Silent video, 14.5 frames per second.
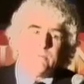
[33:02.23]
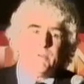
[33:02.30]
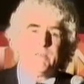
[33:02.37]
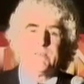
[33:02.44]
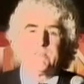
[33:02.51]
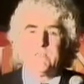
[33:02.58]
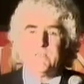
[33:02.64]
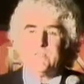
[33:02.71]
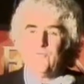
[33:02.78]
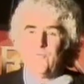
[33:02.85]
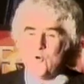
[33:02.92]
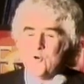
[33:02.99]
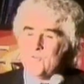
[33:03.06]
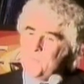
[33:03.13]
because this
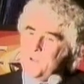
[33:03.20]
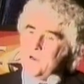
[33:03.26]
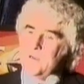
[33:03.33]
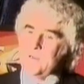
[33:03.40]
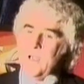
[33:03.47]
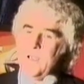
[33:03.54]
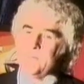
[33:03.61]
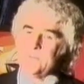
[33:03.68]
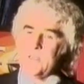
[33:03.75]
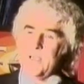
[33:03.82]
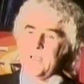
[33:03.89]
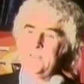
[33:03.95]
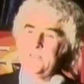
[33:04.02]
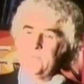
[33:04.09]
fourth paradigm
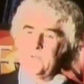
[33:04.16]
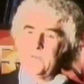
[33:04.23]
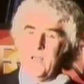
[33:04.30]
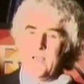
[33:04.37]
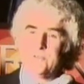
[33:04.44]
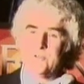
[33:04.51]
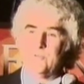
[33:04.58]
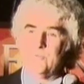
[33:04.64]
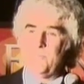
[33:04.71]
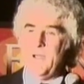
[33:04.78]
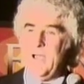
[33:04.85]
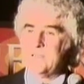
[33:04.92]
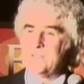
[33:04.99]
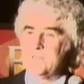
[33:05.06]
scientific logical
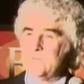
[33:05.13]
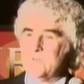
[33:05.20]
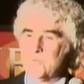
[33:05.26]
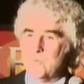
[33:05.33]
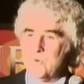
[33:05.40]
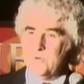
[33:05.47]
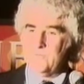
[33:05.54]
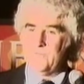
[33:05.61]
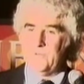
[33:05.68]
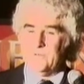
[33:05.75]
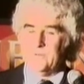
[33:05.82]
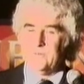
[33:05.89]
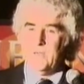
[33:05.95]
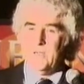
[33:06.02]
positivist
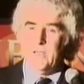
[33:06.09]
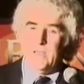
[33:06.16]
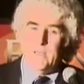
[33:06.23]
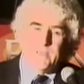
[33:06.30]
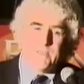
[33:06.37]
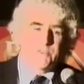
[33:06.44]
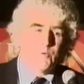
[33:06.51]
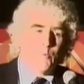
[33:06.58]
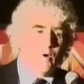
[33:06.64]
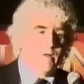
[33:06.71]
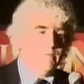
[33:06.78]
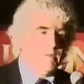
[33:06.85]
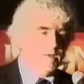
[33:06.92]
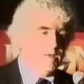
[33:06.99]
worldview is the
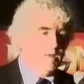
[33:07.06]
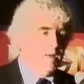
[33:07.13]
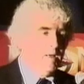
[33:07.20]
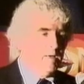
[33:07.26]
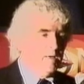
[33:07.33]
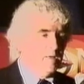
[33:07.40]
one that